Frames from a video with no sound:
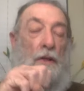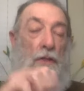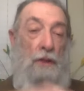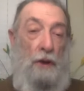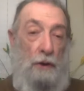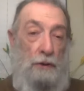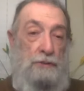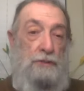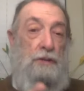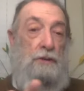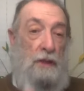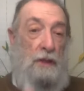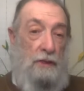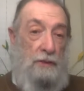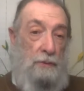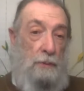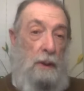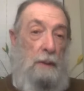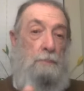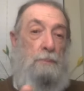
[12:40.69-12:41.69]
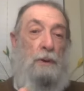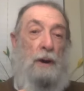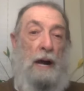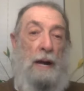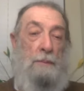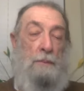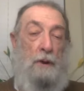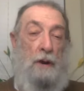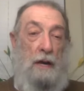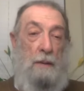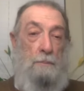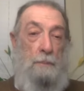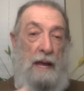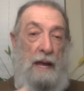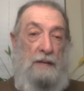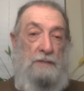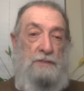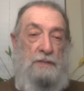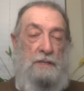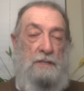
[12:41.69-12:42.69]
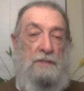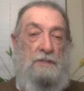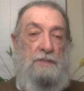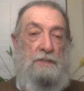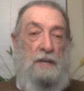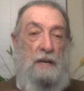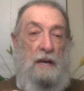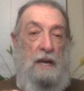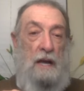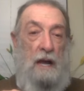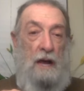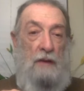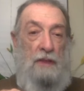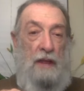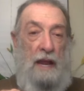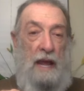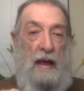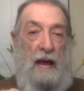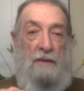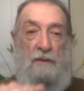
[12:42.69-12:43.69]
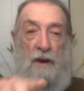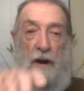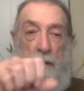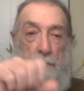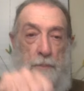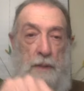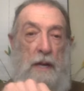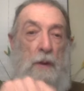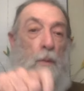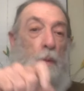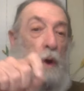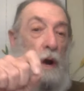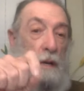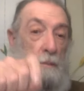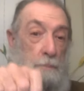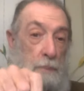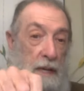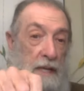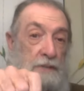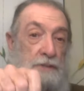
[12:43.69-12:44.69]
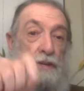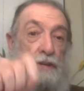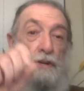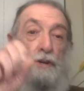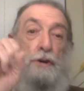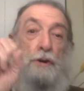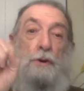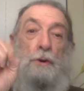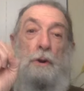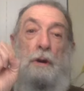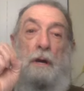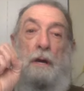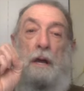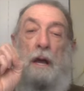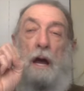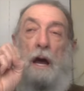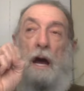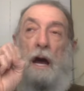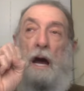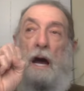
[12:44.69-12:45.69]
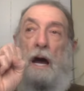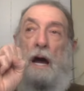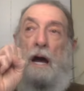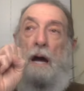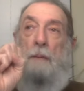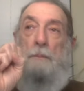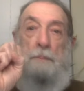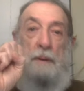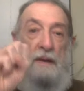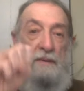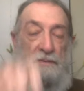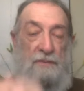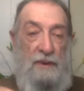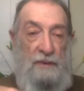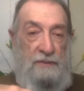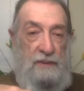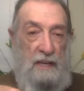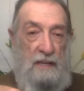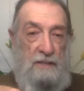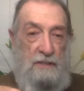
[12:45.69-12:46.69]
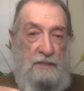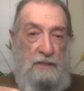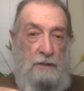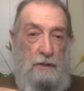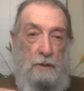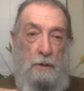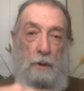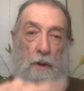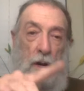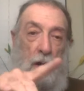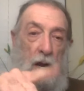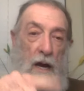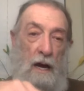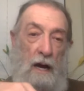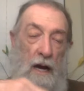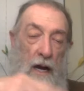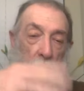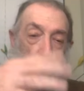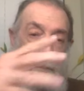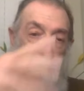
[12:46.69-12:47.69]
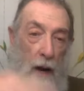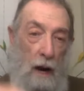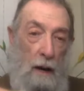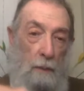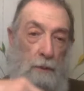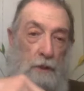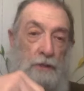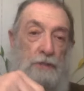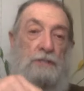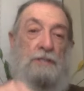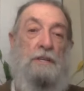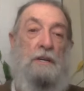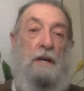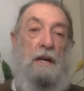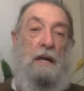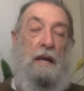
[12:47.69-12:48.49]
Those are the three primary bases that have our B one, B two, uh, B fifty-two uh, bombers.